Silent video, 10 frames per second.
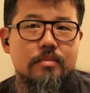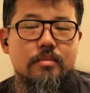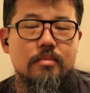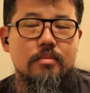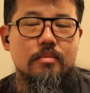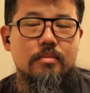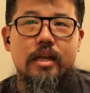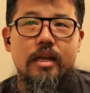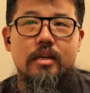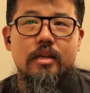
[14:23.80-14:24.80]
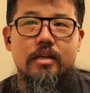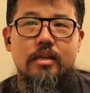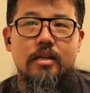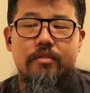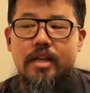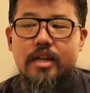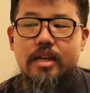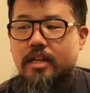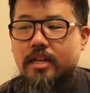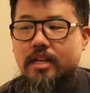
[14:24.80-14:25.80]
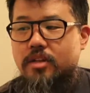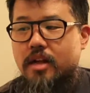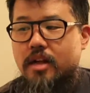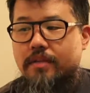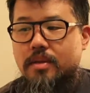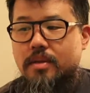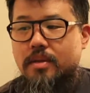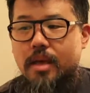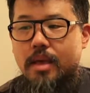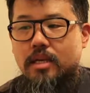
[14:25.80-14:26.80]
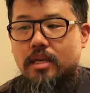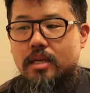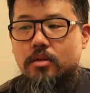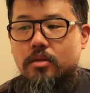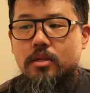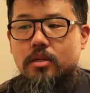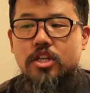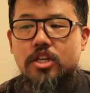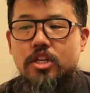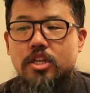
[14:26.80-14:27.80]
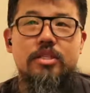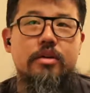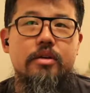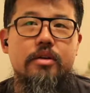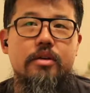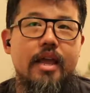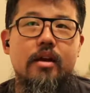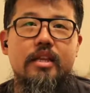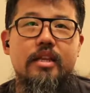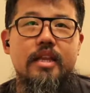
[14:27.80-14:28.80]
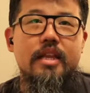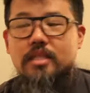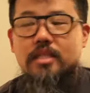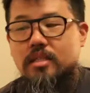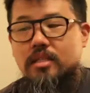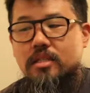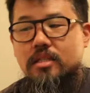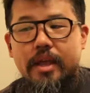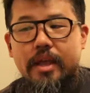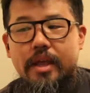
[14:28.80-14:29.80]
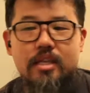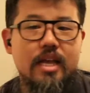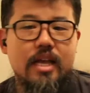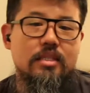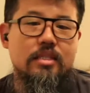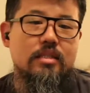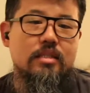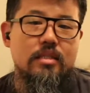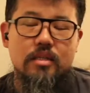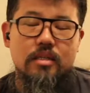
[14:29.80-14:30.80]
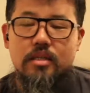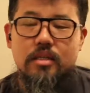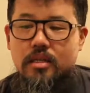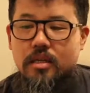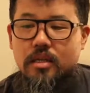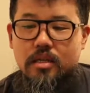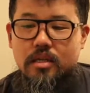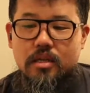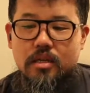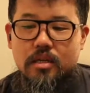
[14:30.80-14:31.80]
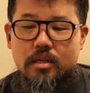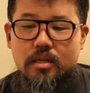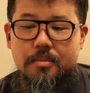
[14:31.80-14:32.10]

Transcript: And every day I have to make little adjustments here and there, and yes, it's annoying, and yes, it's um,